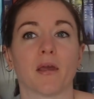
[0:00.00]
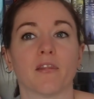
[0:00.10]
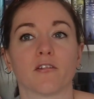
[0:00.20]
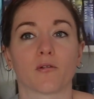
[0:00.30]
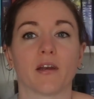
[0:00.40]
being
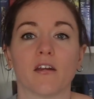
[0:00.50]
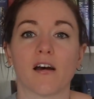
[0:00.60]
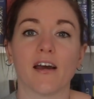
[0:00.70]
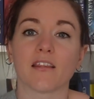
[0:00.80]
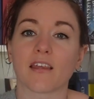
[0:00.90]
the
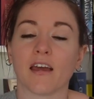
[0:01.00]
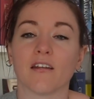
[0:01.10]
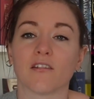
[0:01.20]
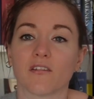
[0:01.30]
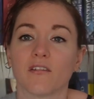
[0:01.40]
29th,
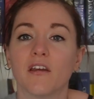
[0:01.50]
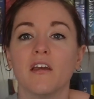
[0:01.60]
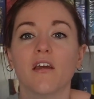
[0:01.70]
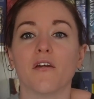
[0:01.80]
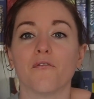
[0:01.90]
and
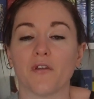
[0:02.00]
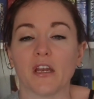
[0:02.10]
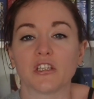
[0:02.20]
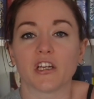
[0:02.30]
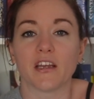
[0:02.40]

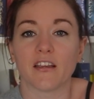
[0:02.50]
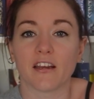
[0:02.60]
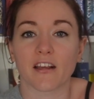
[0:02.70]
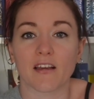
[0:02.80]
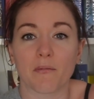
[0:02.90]
finish it in the
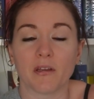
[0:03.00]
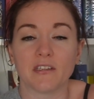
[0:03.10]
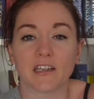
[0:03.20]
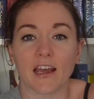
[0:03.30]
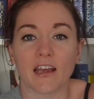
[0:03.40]
next couple of
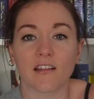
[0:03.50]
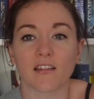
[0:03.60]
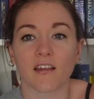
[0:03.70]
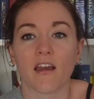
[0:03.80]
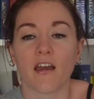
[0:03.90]
days.